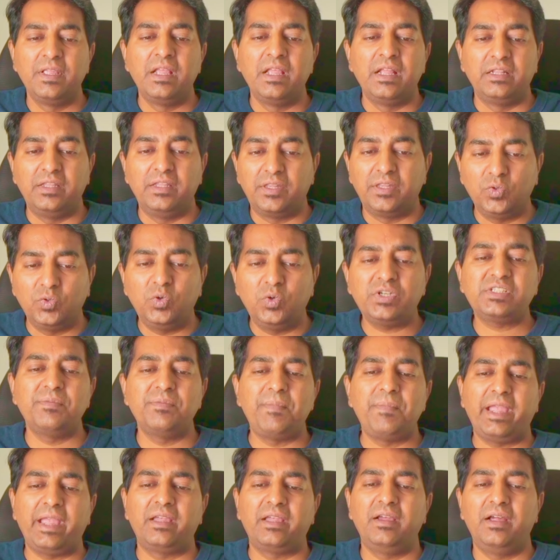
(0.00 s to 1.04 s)
The source
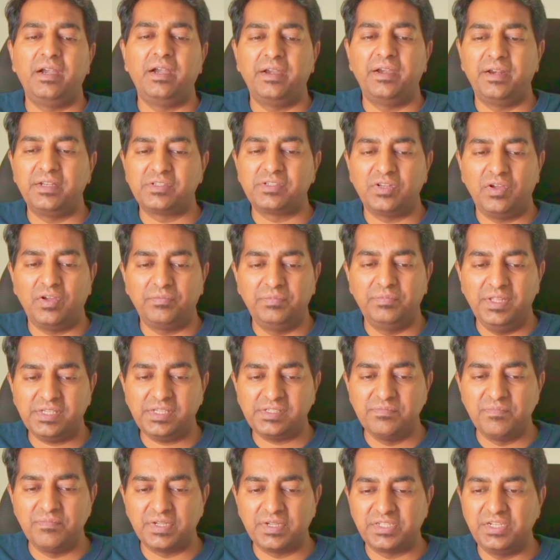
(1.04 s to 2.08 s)
MAC address of this
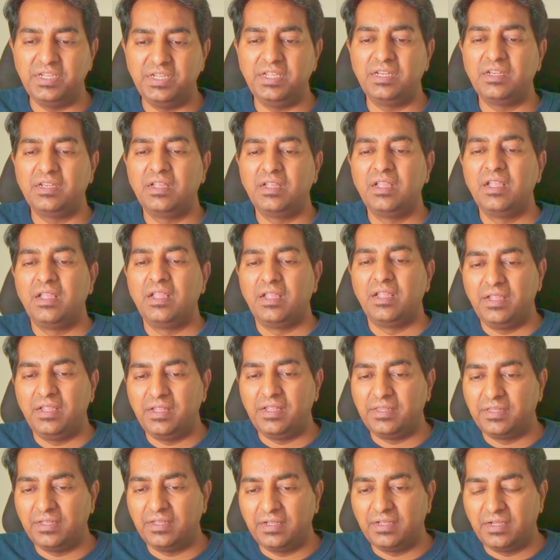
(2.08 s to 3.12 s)
machine
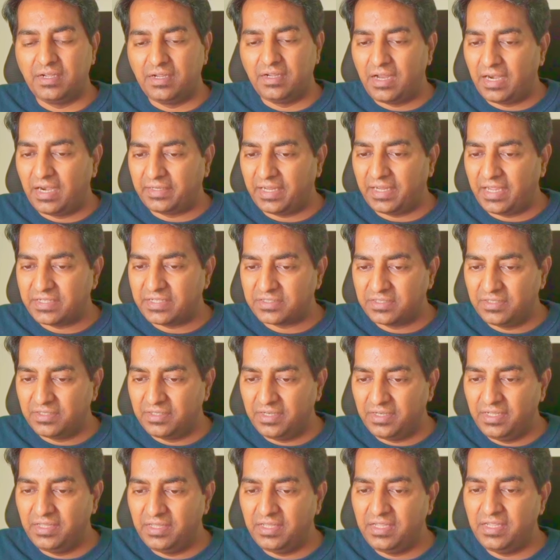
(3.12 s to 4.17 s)
is attached
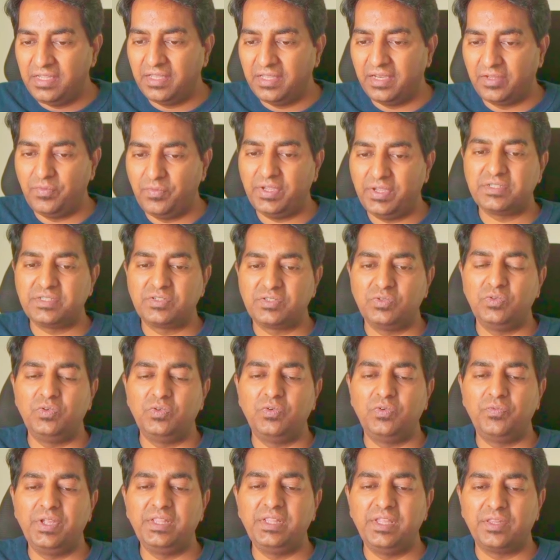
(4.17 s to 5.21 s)
in the request. So
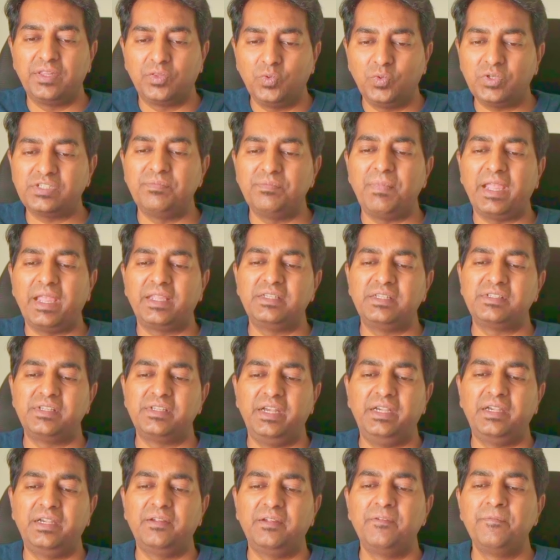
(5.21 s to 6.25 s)
when the source MAC is
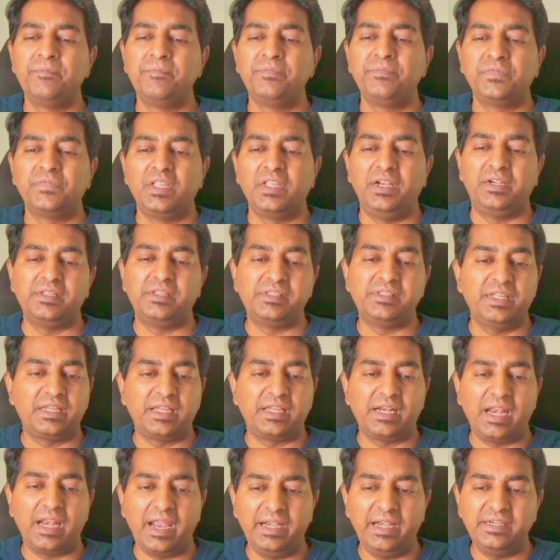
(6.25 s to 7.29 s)
sent, it is the
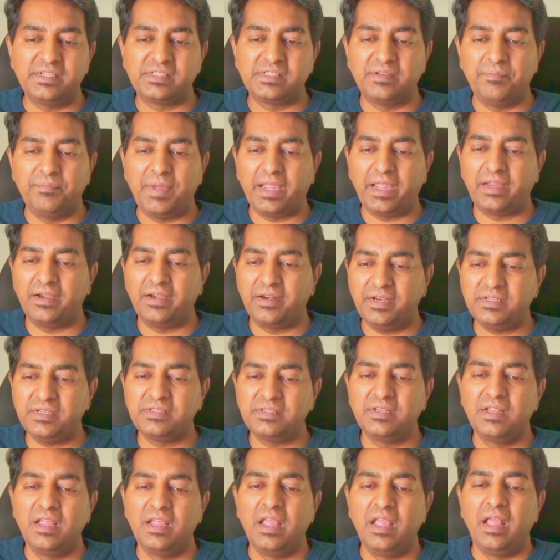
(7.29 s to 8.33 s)
client's MAC address,
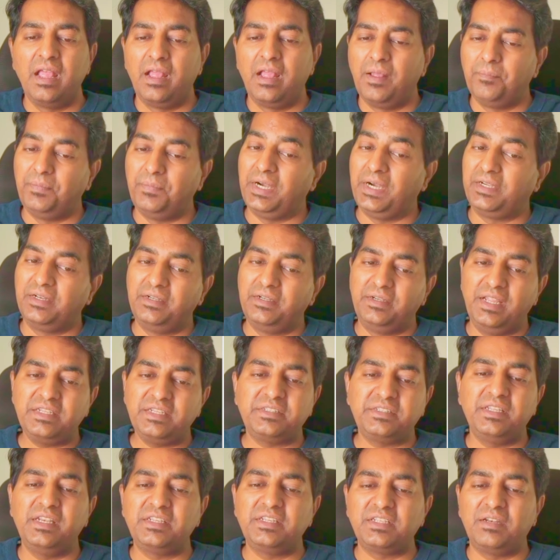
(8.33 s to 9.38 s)
but
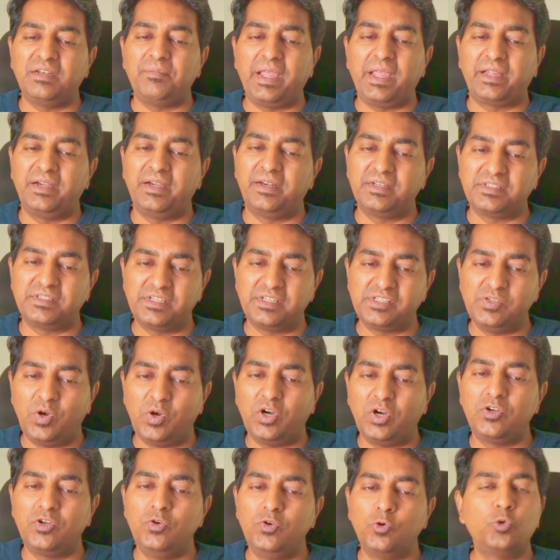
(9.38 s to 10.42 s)
destination MAC address is
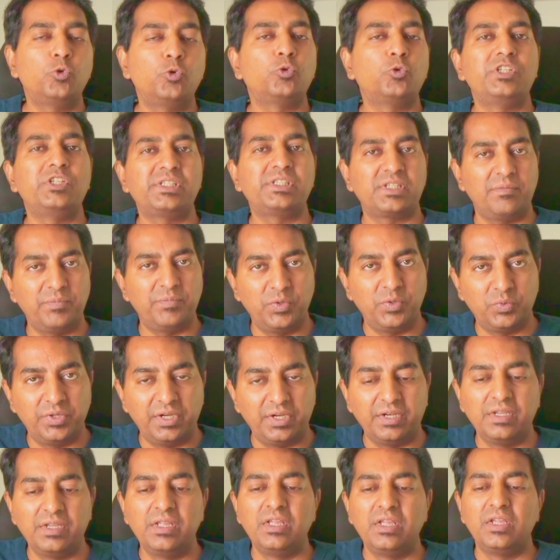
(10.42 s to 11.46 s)
not known to this computer.
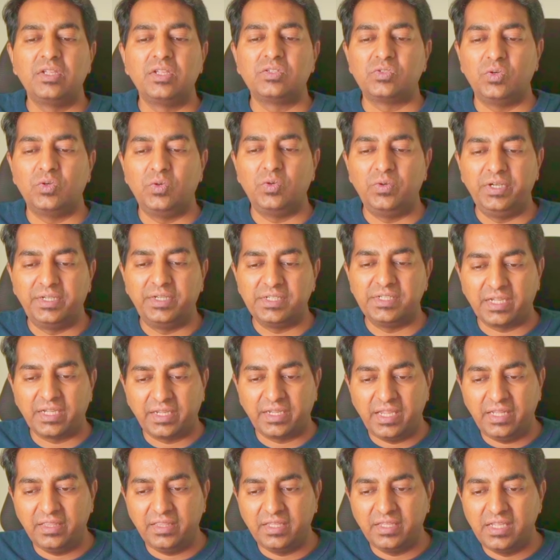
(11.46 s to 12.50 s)
So it is
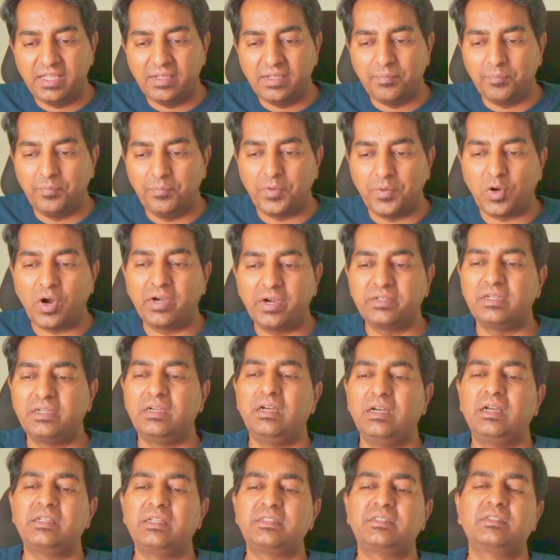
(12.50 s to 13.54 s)
again the
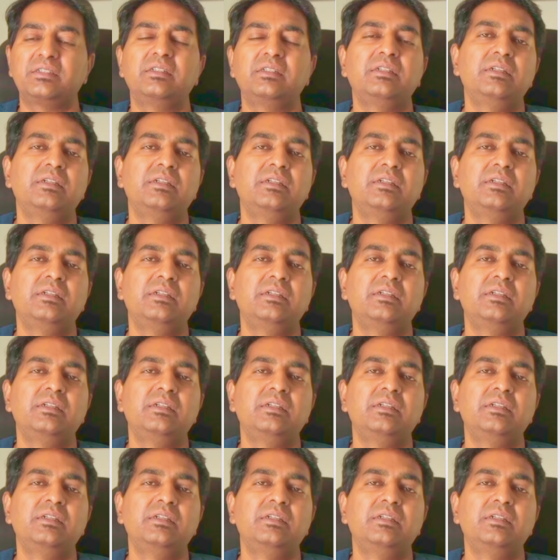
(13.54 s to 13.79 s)
broadcast